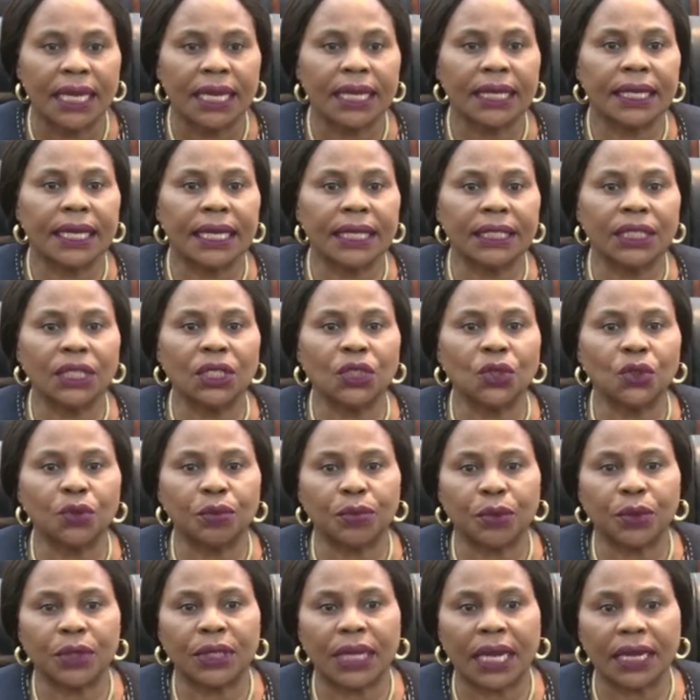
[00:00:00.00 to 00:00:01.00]
get into
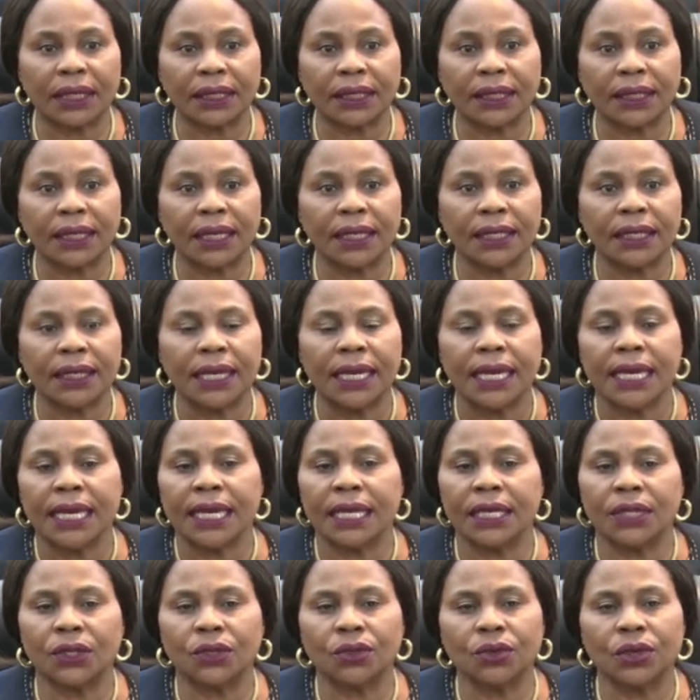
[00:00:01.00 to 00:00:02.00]
production
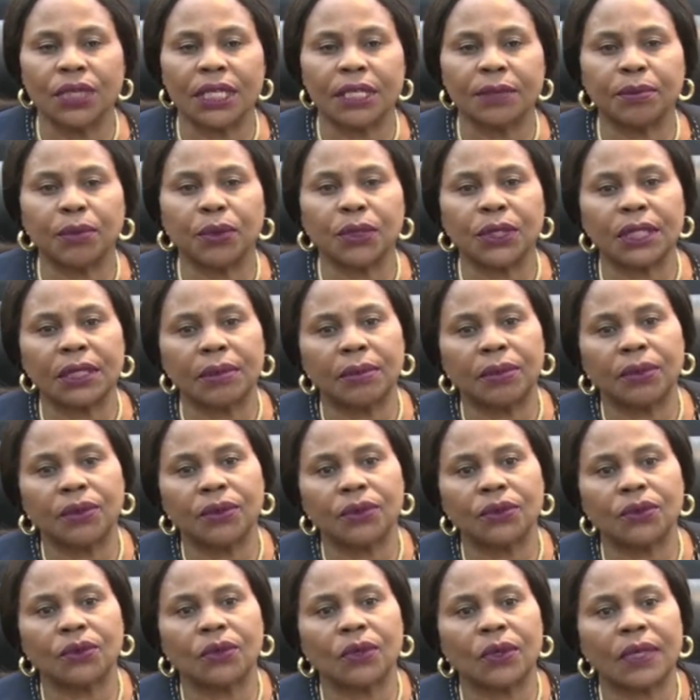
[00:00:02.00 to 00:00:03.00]
as soon as possible
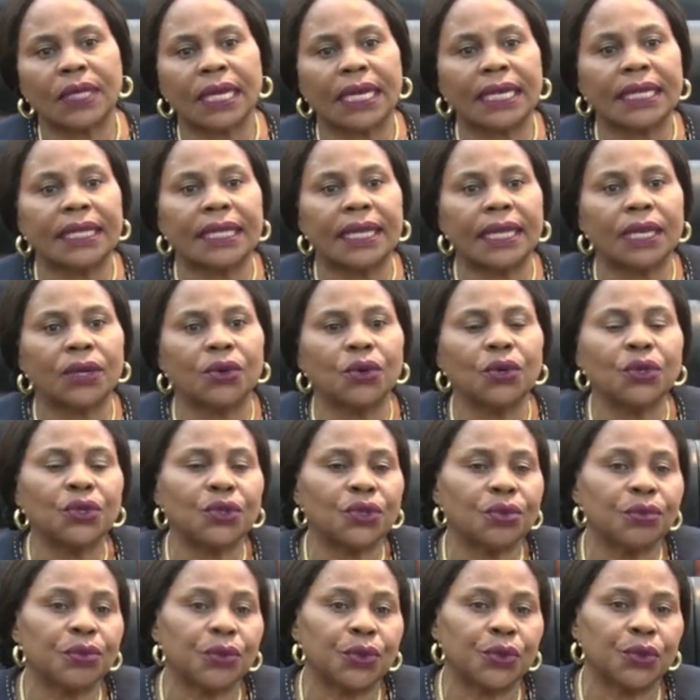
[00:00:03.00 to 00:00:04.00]
so that they
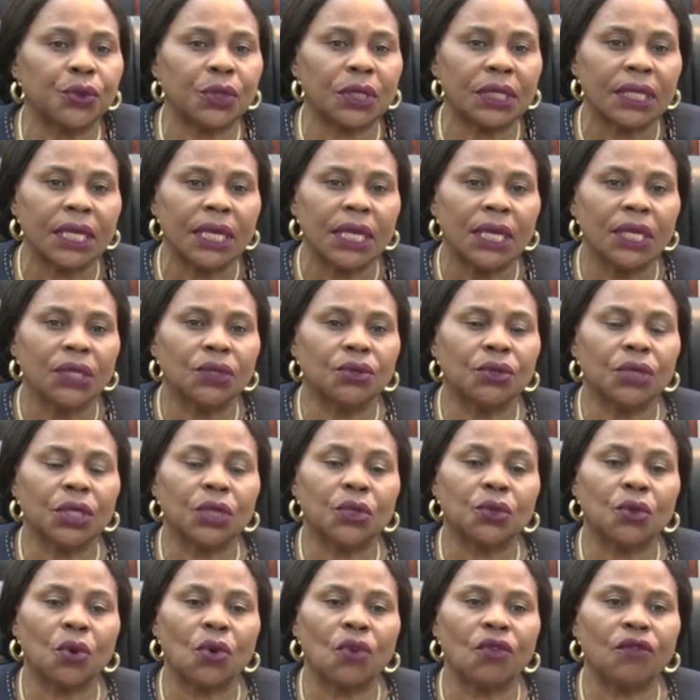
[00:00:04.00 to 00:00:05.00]
contribute to the
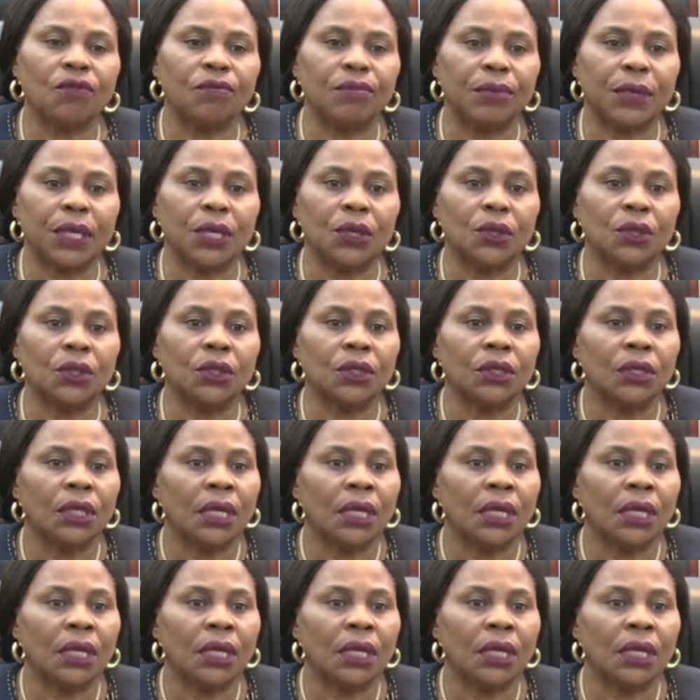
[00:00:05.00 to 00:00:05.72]
$12 billion